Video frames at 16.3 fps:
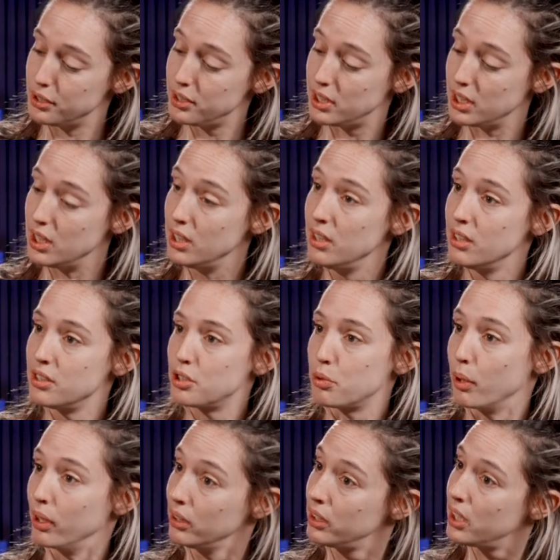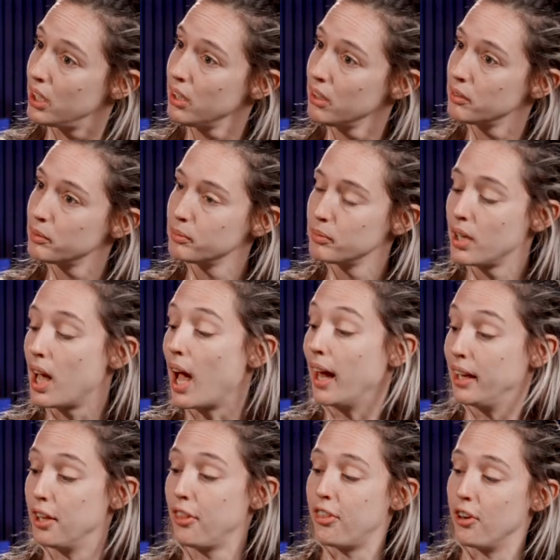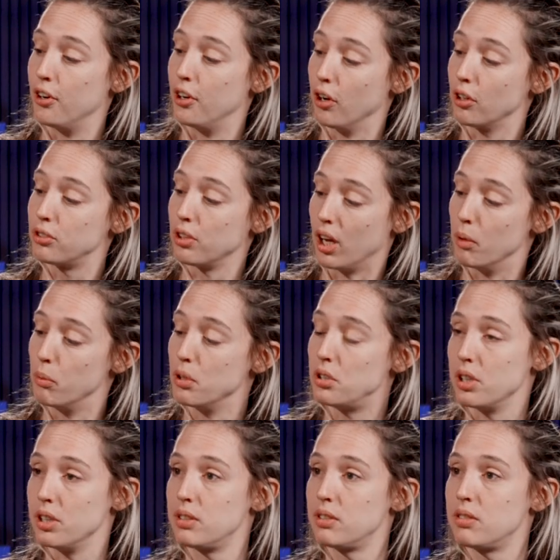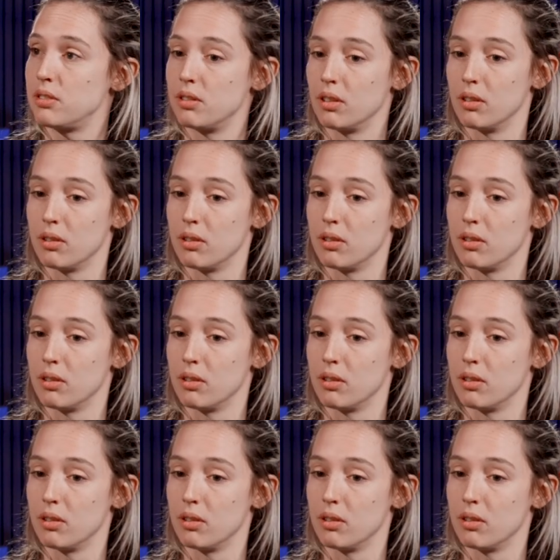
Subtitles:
C trill key, and the third octave, which is